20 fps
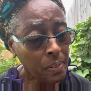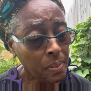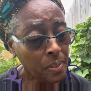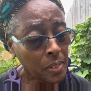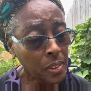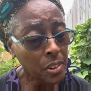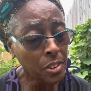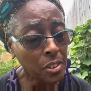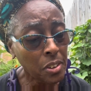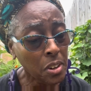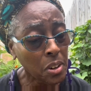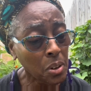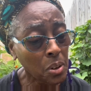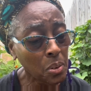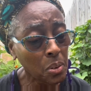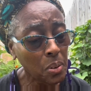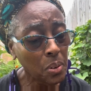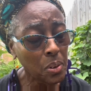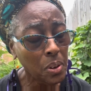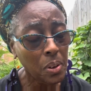So
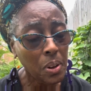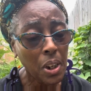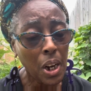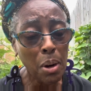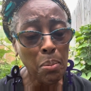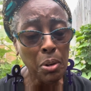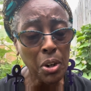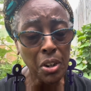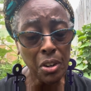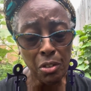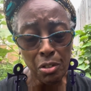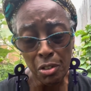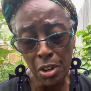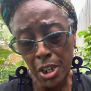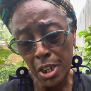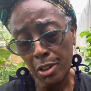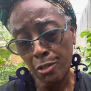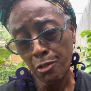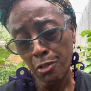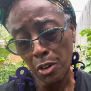I'm going to
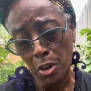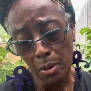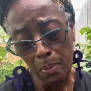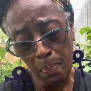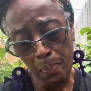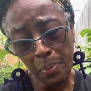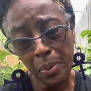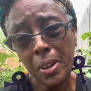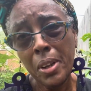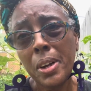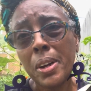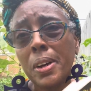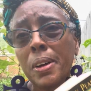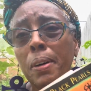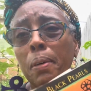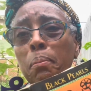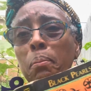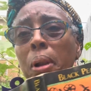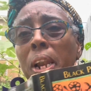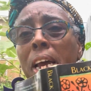read from
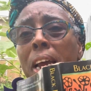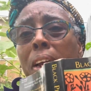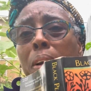Black